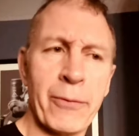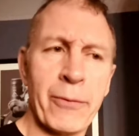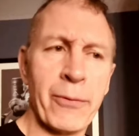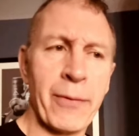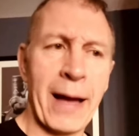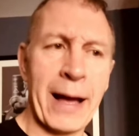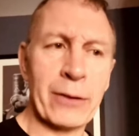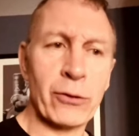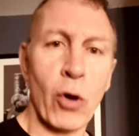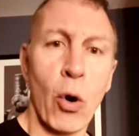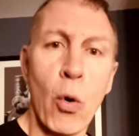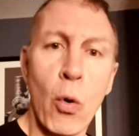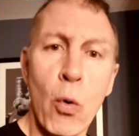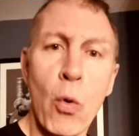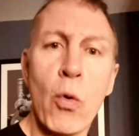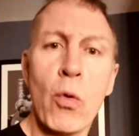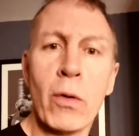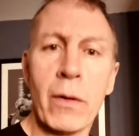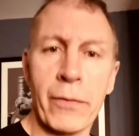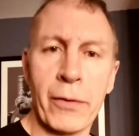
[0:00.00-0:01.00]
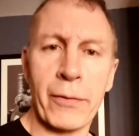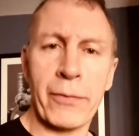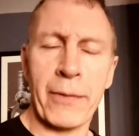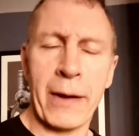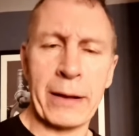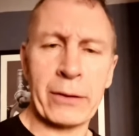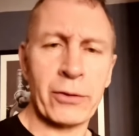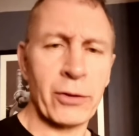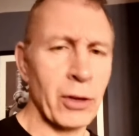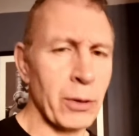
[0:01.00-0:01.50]
In fact, all of the
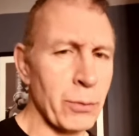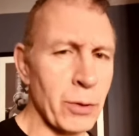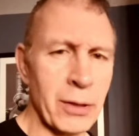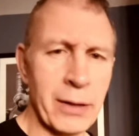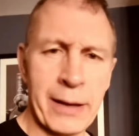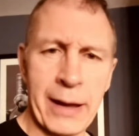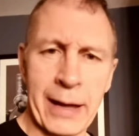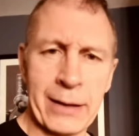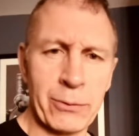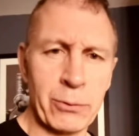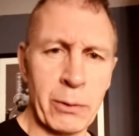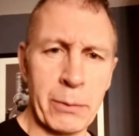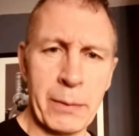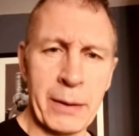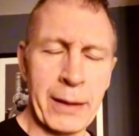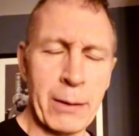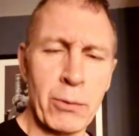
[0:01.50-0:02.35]
friends communicated with me.